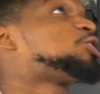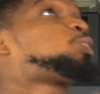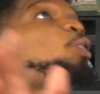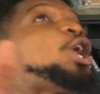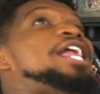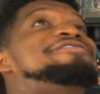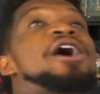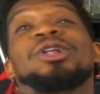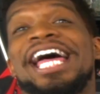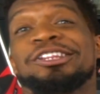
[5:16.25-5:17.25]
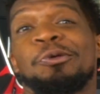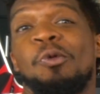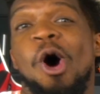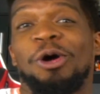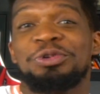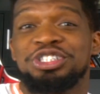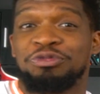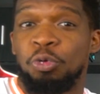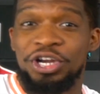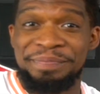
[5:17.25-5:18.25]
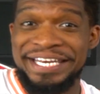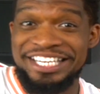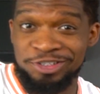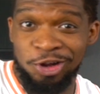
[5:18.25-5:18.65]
swear it felt like the walk was 40 minutes